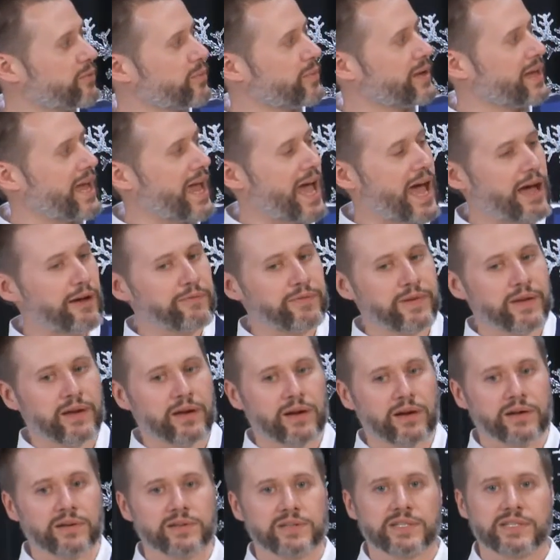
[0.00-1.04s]
we have
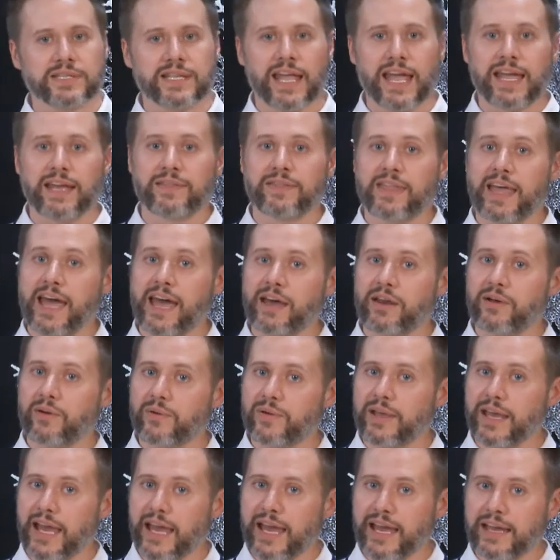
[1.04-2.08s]
here and state that,
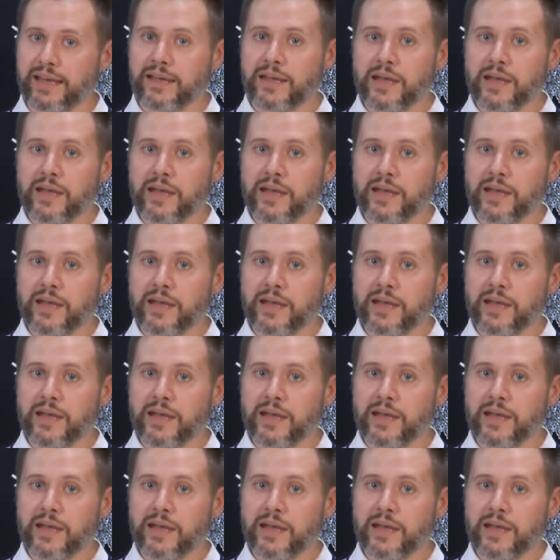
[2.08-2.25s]
okay,